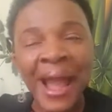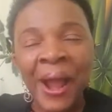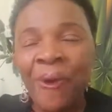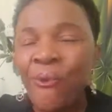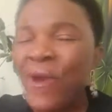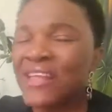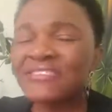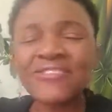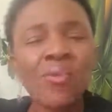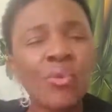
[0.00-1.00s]
When
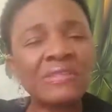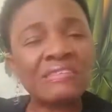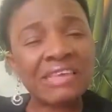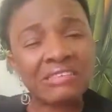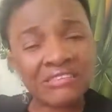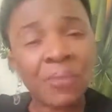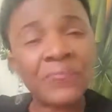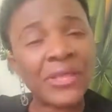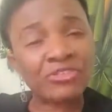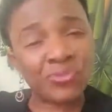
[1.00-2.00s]
someone sends something
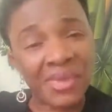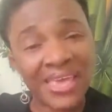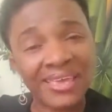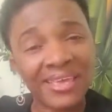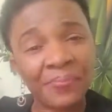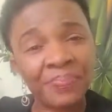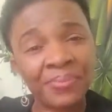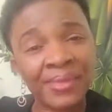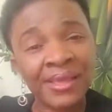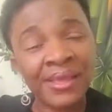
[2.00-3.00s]
to me,
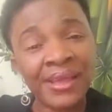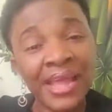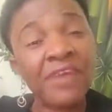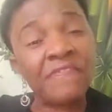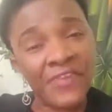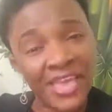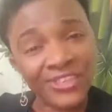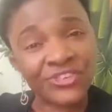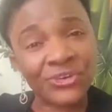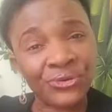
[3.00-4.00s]
a
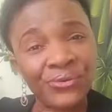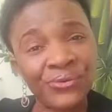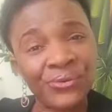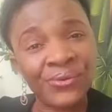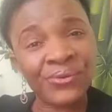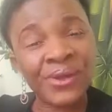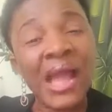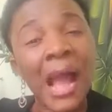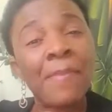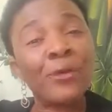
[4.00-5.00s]
video
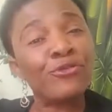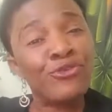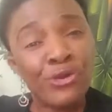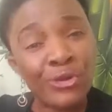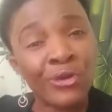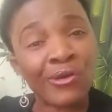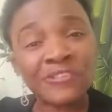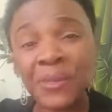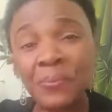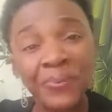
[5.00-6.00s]
about new laws
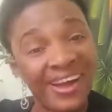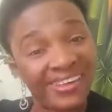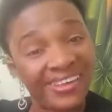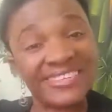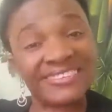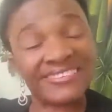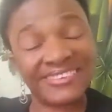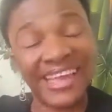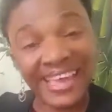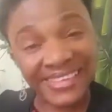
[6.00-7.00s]
being passed in the
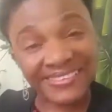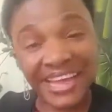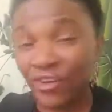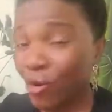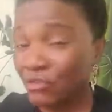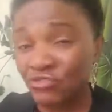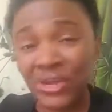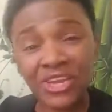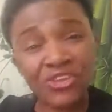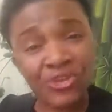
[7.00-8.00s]
States and also in
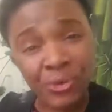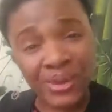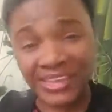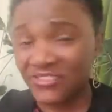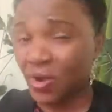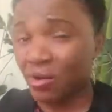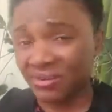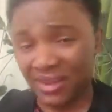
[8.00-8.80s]
the UK, Scotland.